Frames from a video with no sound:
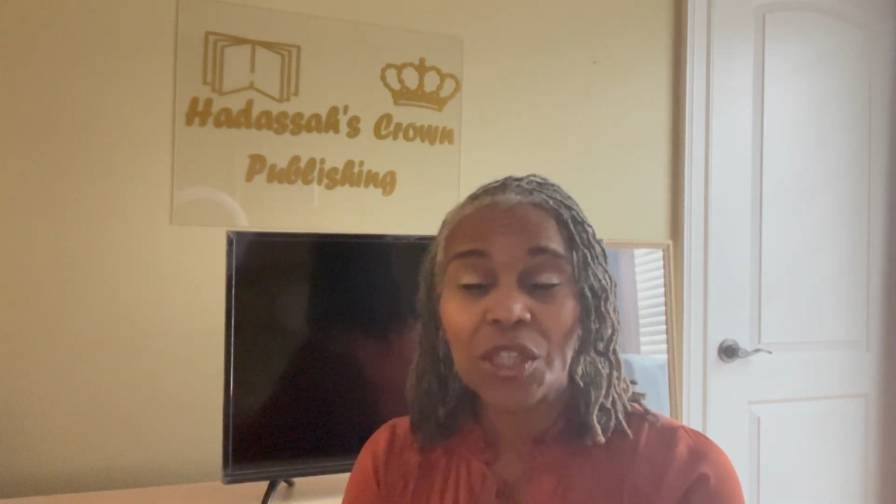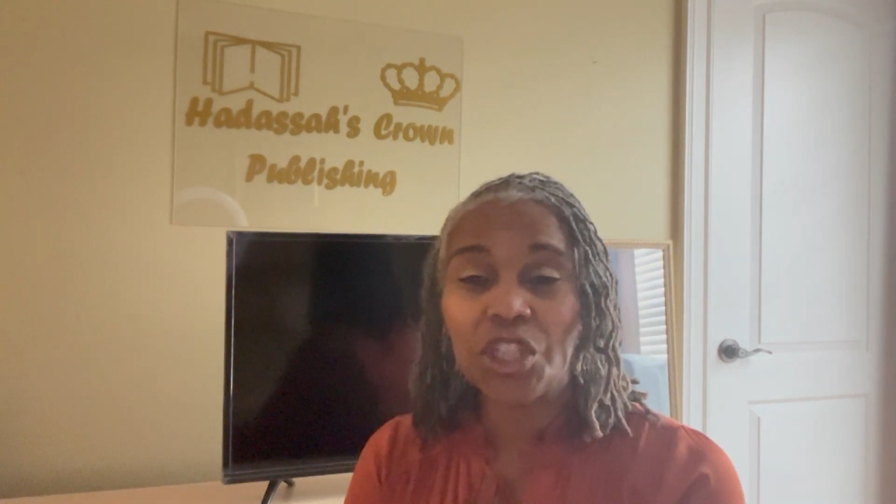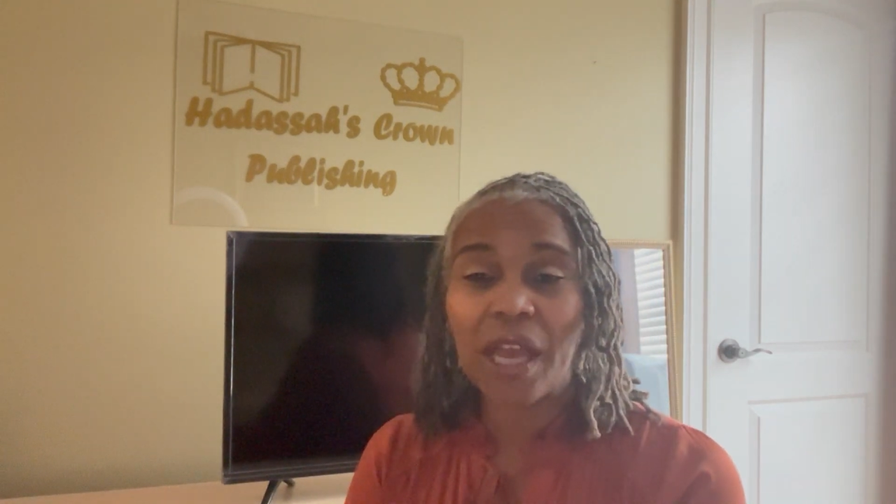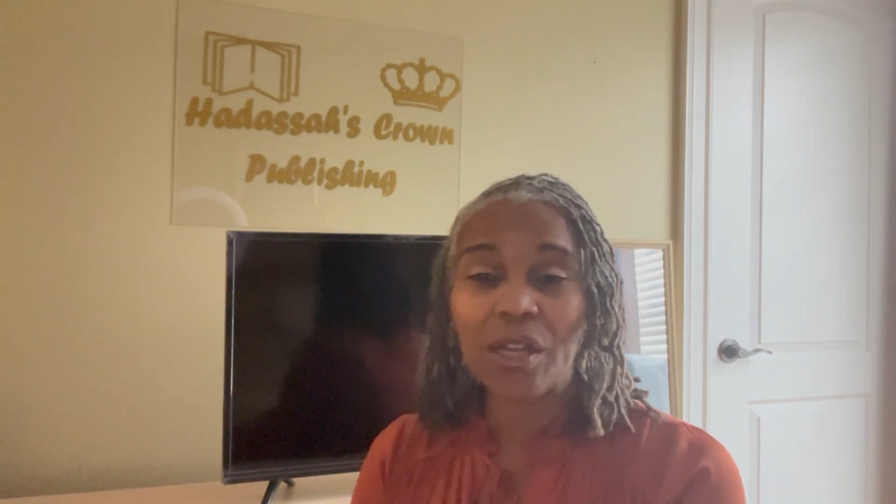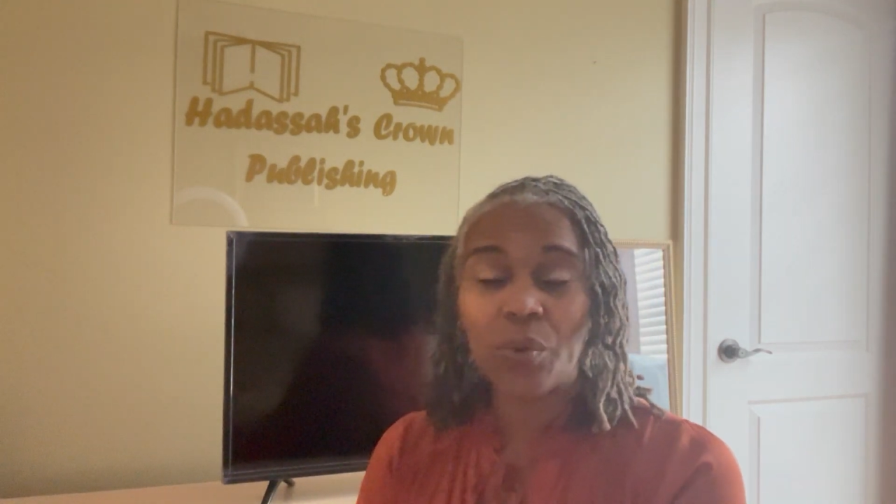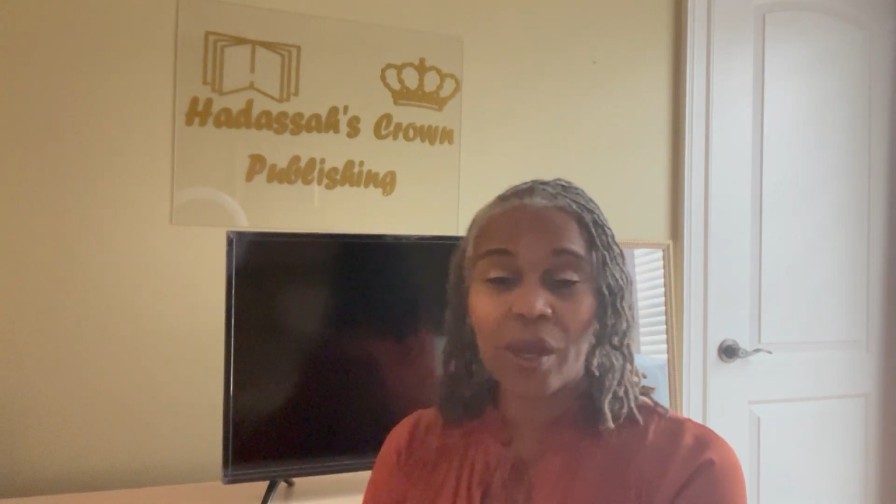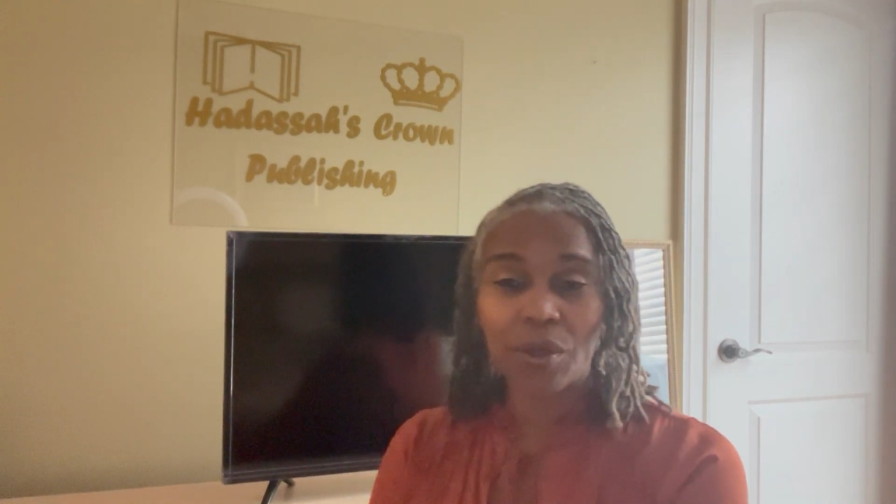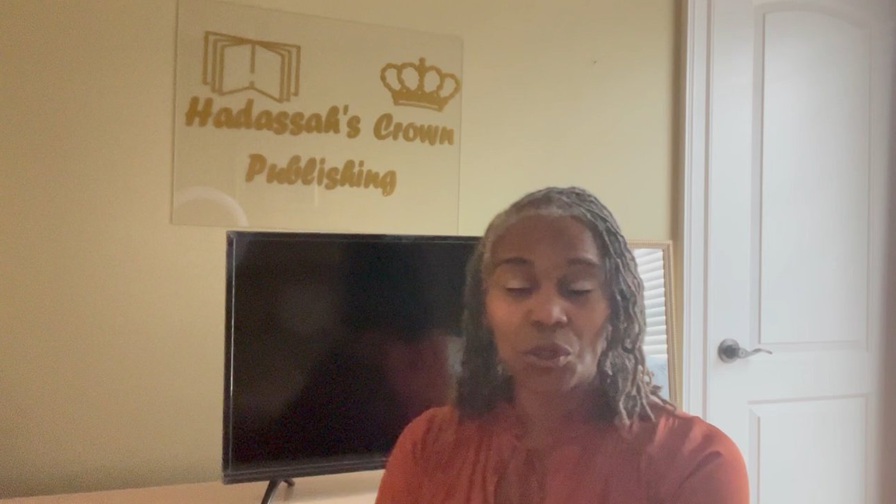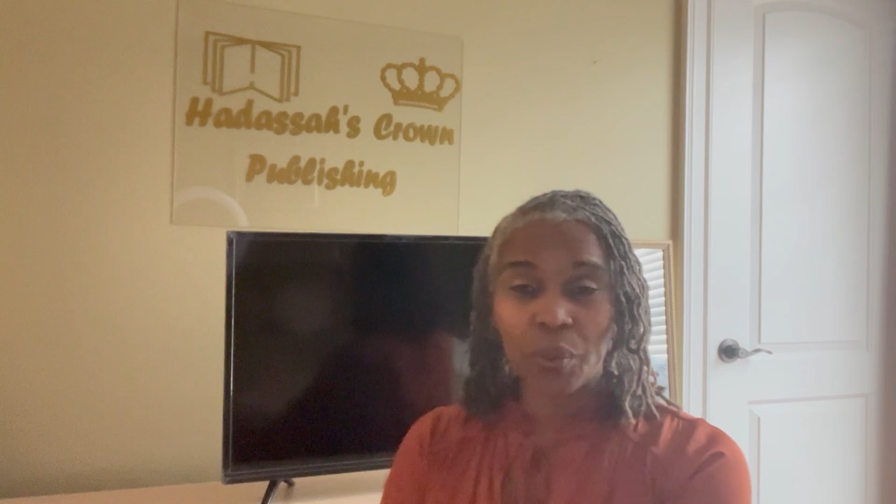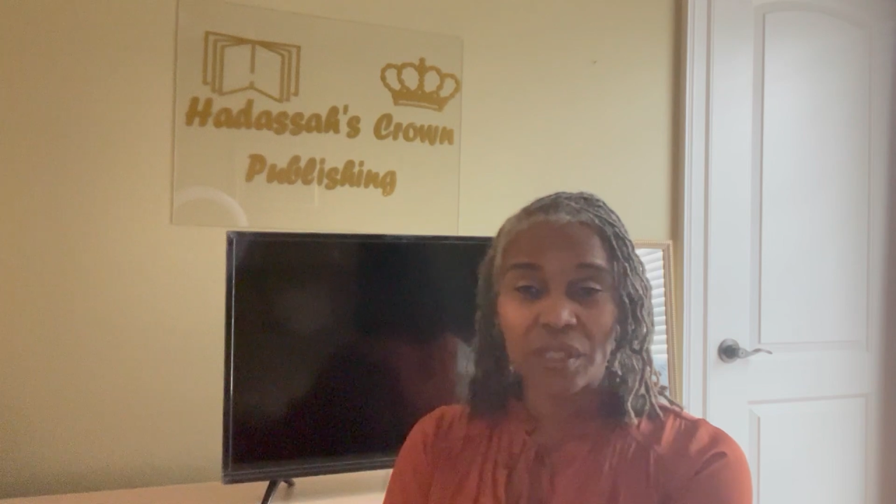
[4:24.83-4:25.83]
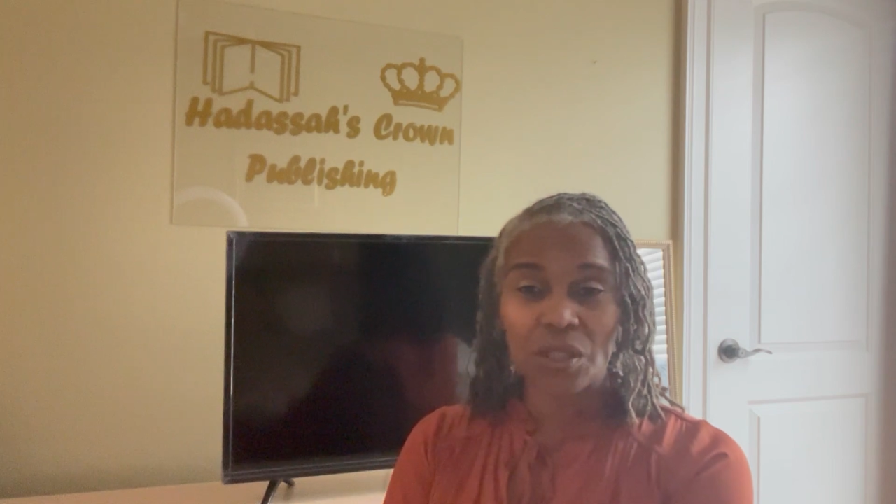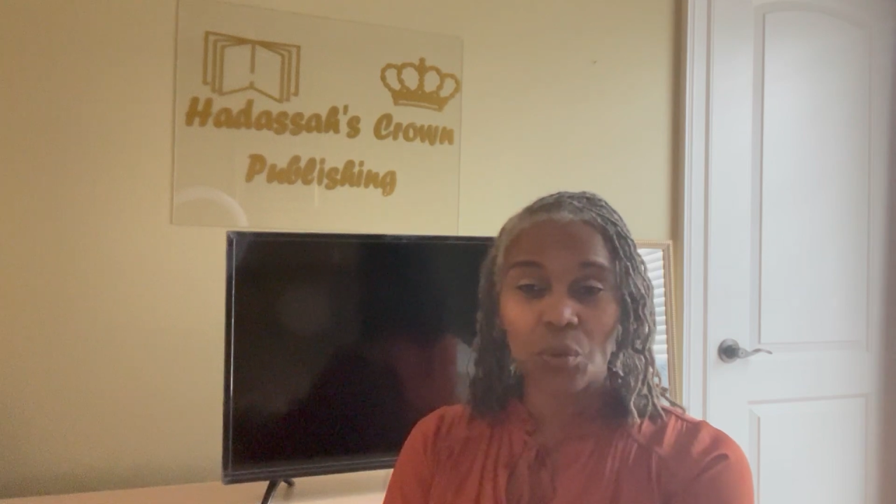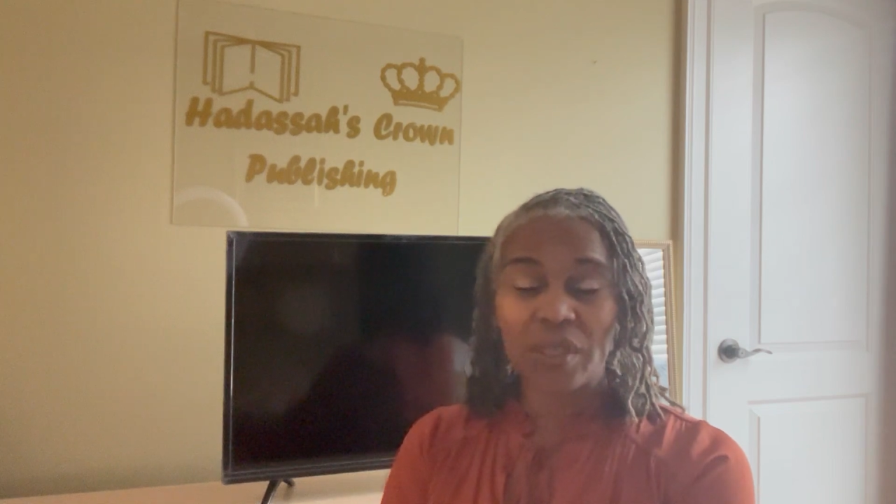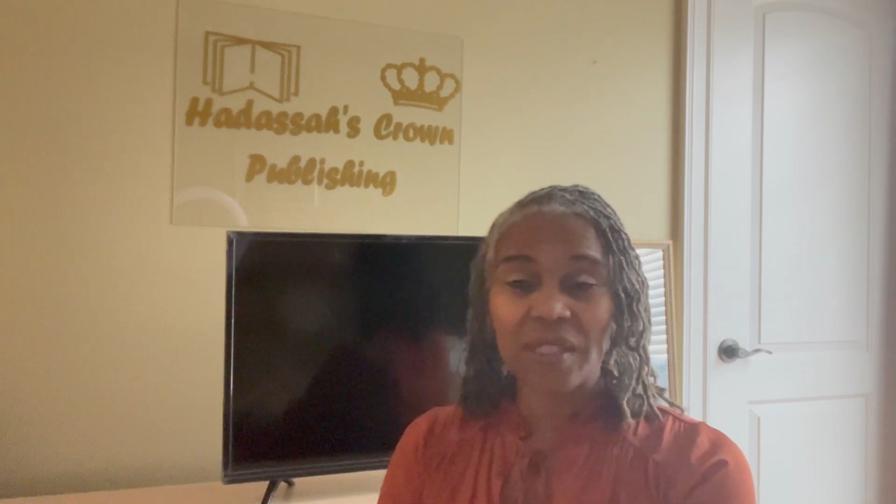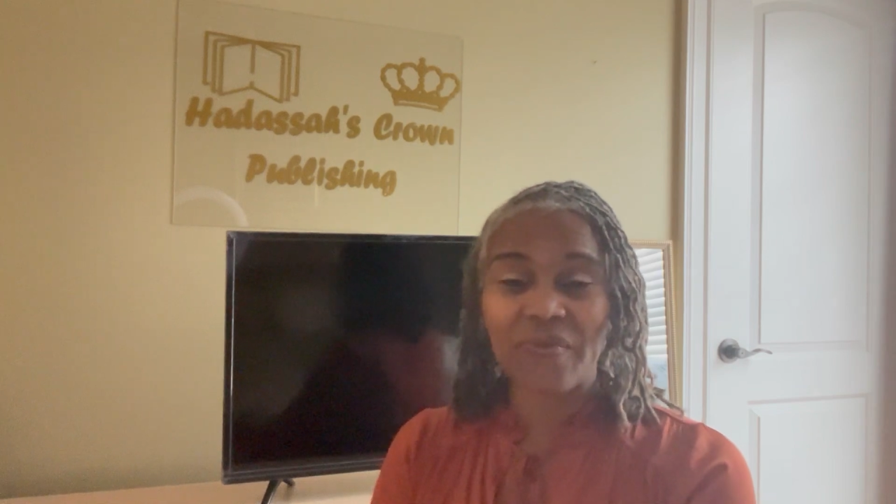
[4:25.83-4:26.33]
January
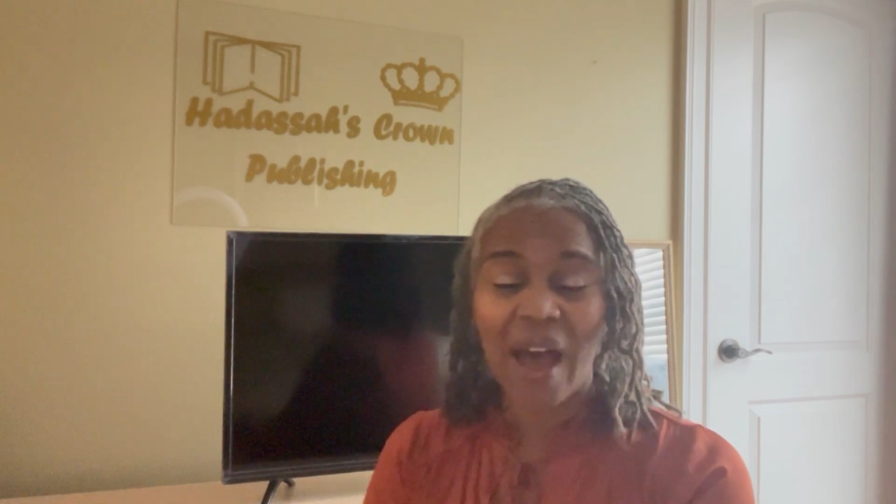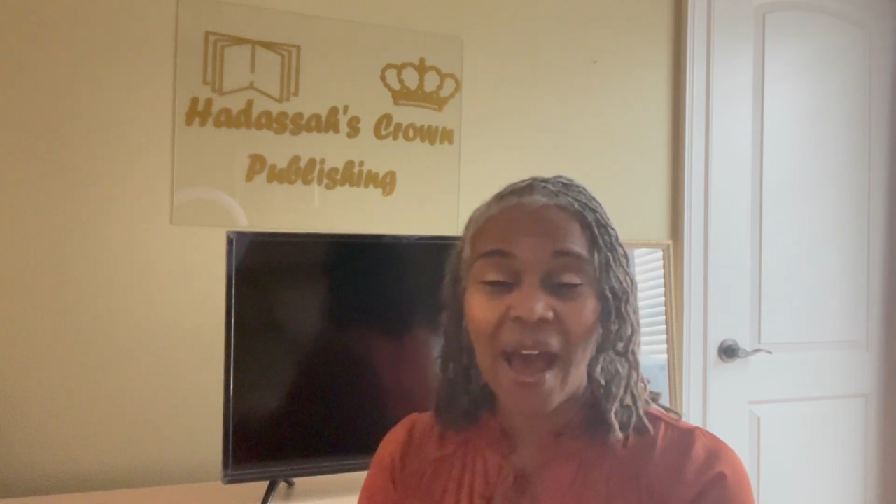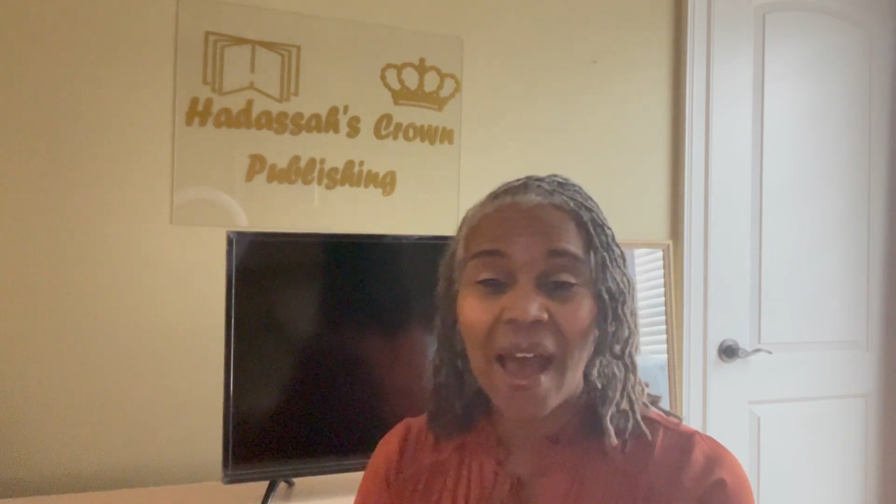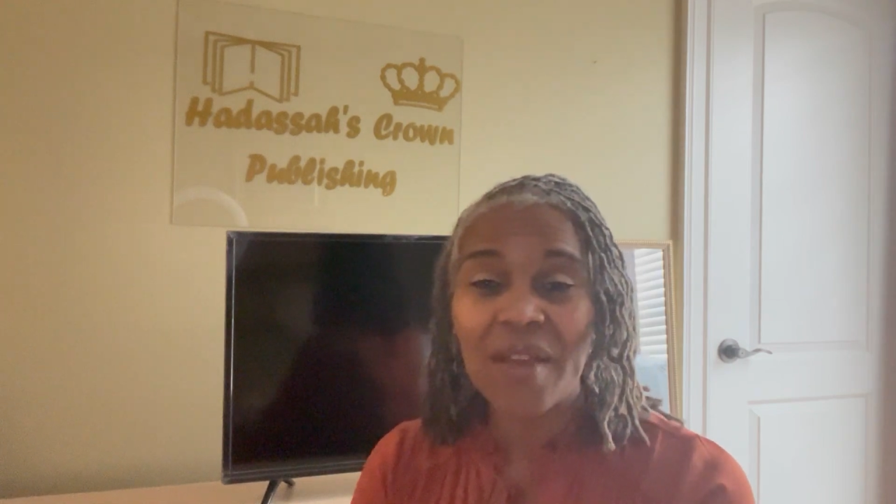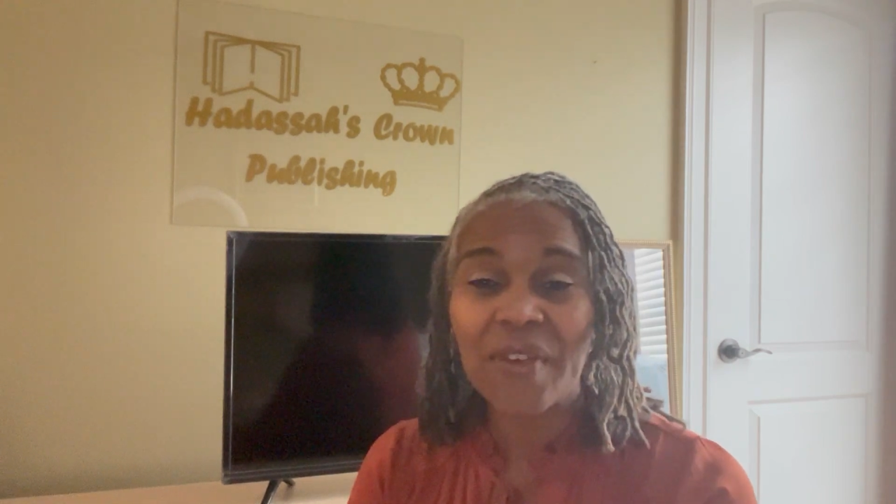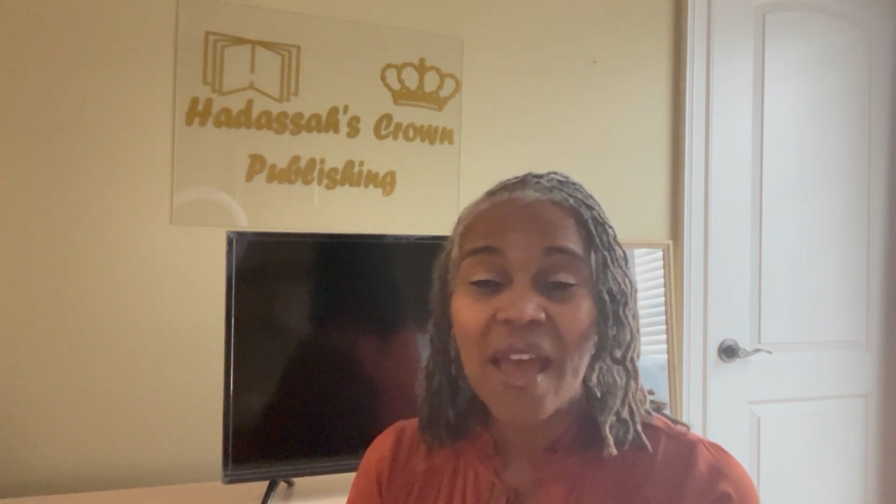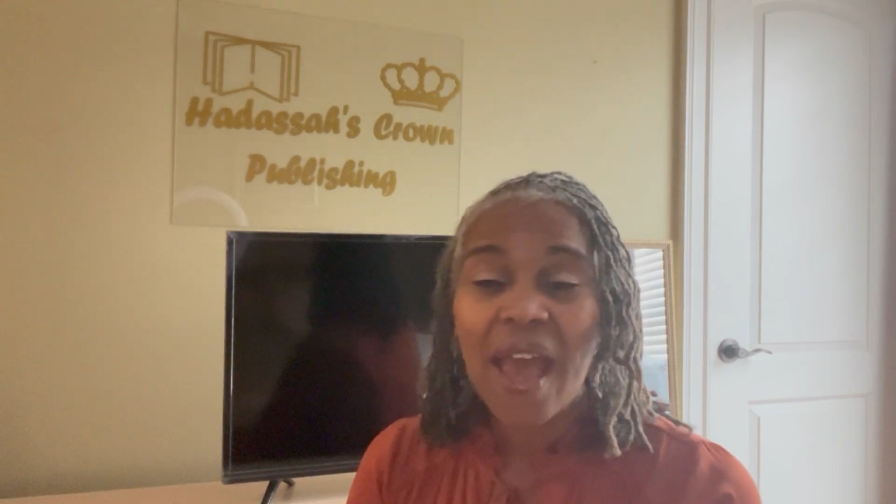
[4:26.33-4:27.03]
2025.